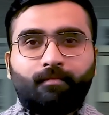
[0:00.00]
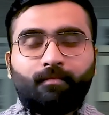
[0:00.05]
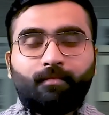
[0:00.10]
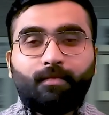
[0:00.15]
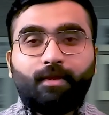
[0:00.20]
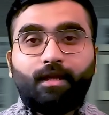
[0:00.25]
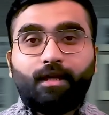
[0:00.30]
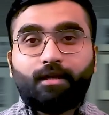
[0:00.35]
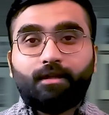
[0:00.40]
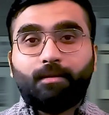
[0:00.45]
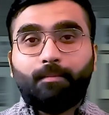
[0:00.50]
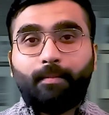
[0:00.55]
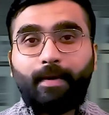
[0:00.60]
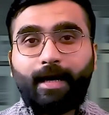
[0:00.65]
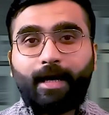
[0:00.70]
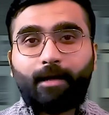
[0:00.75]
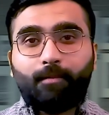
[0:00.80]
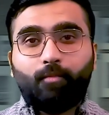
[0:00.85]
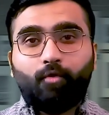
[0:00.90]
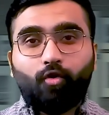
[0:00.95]
They are the
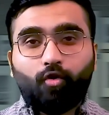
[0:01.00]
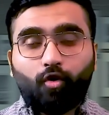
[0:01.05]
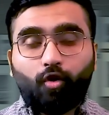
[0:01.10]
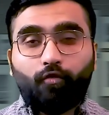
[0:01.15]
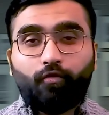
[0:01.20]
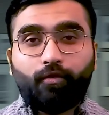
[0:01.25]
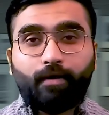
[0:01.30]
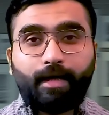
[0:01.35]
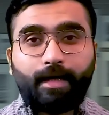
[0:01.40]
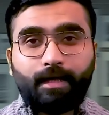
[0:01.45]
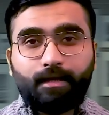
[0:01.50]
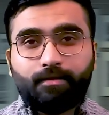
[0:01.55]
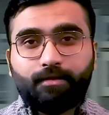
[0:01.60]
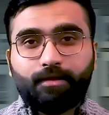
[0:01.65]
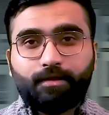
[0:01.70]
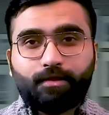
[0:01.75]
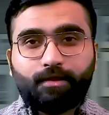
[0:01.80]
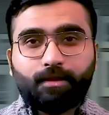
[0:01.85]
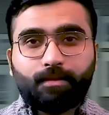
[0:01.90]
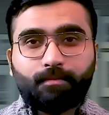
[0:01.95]
backbone of our health
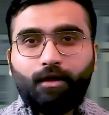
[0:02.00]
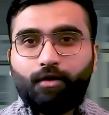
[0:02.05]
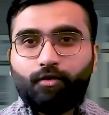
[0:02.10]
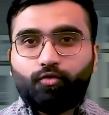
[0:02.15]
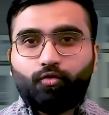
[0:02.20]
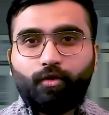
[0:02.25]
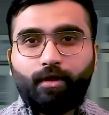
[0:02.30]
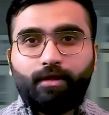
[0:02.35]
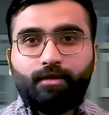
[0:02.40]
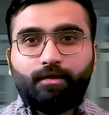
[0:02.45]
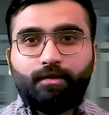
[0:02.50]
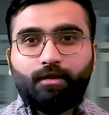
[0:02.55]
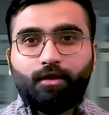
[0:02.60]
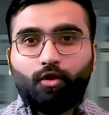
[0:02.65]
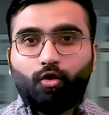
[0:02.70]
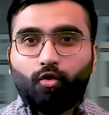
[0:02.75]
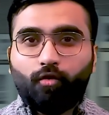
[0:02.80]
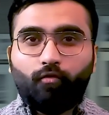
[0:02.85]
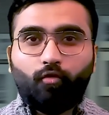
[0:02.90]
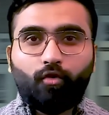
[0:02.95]
system, so it's
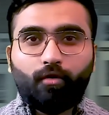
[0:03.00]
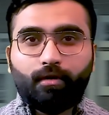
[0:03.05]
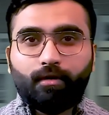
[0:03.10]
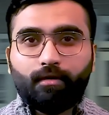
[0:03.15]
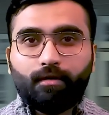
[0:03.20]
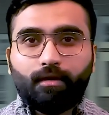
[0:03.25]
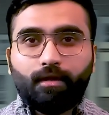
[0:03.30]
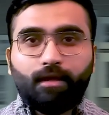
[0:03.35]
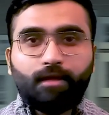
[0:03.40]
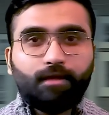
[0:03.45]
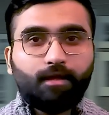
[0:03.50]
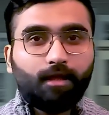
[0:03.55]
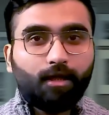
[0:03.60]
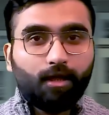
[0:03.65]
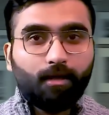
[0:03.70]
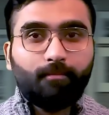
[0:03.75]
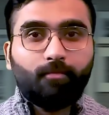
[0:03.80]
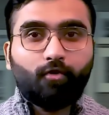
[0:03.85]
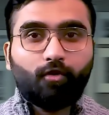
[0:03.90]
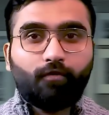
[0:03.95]
no wonder the
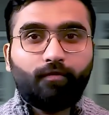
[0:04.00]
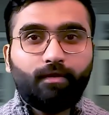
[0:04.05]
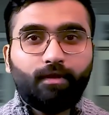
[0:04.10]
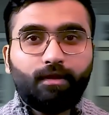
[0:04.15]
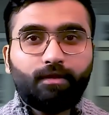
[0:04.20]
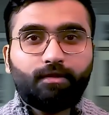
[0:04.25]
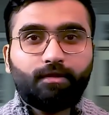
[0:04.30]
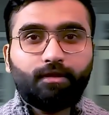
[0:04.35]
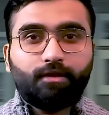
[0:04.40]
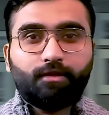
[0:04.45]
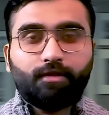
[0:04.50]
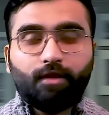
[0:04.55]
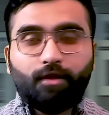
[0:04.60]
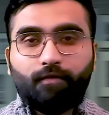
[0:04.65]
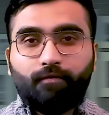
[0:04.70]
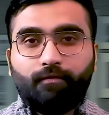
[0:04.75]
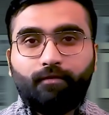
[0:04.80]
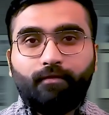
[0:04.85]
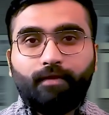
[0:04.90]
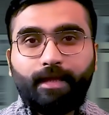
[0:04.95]
number of nurses
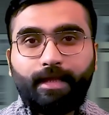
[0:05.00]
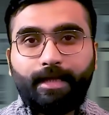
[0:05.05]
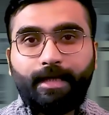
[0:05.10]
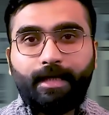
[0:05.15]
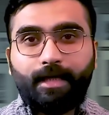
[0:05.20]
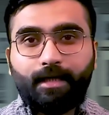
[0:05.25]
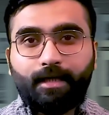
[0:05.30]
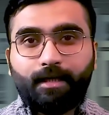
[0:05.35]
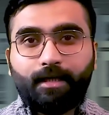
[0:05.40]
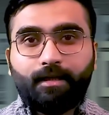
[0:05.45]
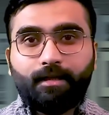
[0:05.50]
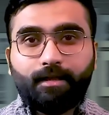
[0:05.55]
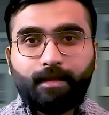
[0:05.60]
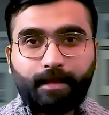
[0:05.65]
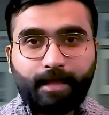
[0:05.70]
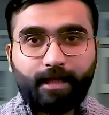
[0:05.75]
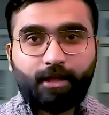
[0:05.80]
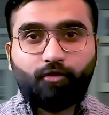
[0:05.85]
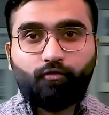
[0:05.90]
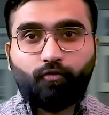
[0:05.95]
we will need in the
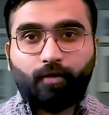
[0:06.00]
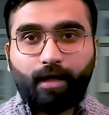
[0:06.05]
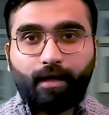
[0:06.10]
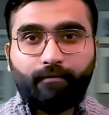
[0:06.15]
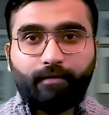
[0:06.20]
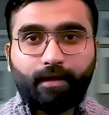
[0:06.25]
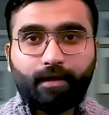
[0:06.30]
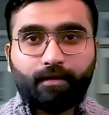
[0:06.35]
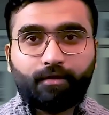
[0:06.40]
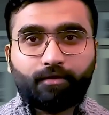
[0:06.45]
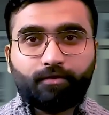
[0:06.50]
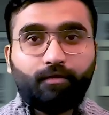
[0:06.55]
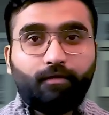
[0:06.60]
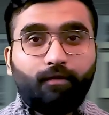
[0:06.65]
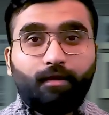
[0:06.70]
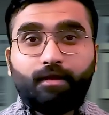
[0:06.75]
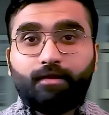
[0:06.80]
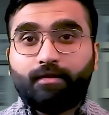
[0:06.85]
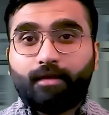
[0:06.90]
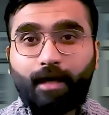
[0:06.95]
next five years will
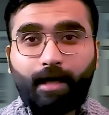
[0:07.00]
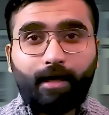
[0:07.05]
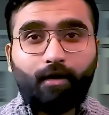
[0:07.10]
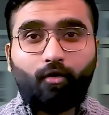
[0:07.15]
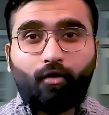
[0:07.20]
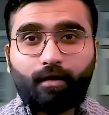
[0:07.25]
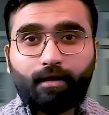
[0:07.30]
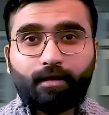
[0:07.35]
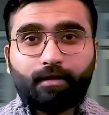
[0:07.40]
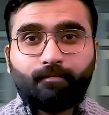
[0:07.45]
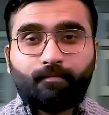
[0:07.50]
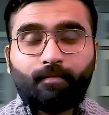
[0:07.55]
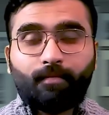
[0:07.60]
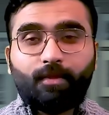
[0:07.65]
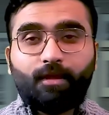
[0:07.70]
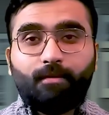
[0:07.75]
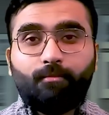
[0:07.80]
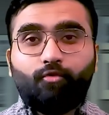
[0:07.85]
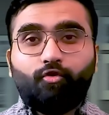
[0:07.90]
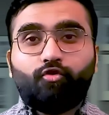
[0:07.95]
skyrocket. The
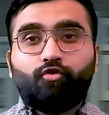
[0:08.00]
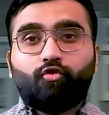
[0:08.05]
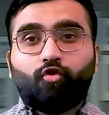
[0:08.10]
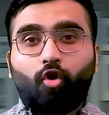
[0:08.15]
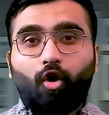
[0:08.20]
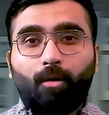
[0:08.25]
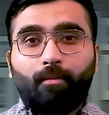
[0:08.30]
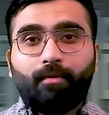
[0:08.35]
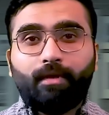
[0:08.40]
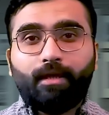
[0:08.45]
most common